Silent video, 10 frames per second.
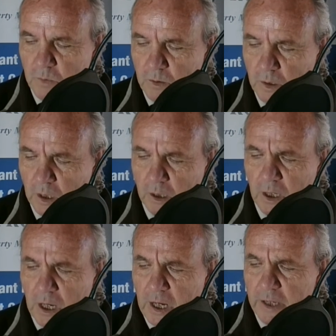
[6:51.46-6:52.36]

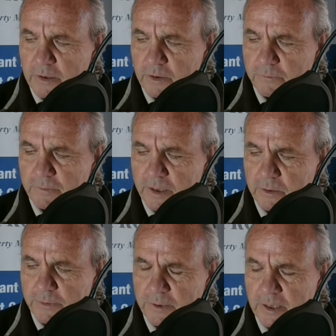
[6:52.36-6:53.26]
And then the final
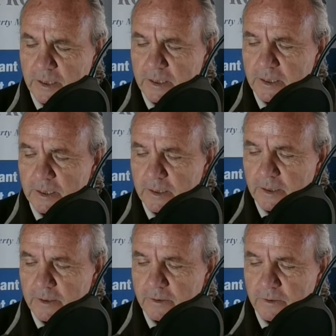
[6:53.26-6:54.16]
thing,
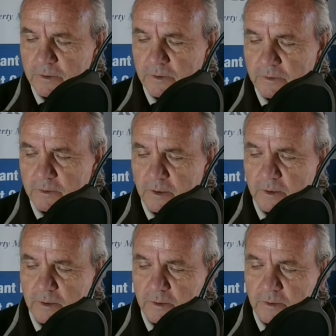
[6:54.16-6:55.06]
and this is,
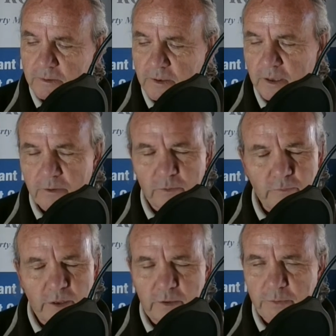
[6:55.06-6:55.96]
the
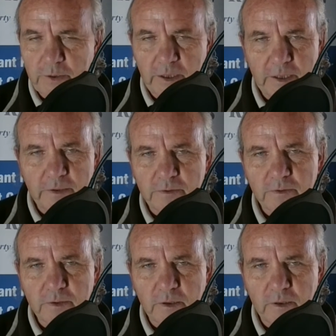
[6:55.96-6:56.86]
final thing
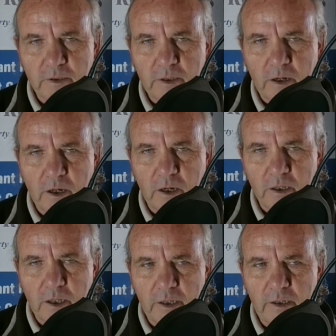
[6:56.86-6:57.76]
is
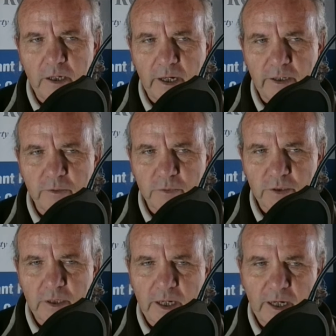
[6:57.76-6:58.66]
any items that
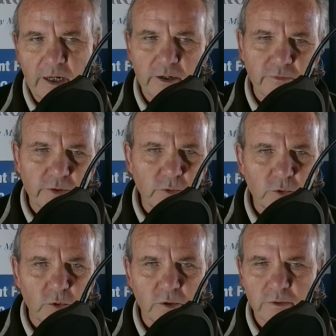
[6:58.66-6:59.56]
you have
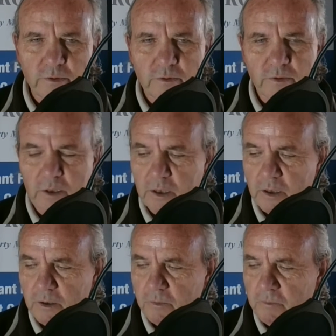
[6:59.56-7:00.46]
outdoors,
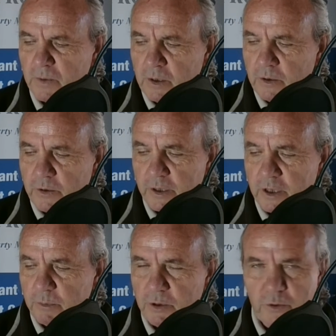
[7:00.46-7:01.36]
you're not going
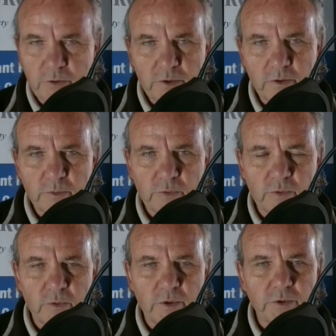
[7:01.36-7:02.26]
to be using them through the
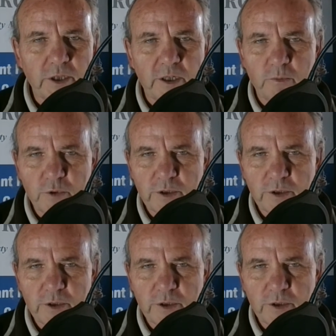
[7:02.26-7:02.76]
wintertime, bring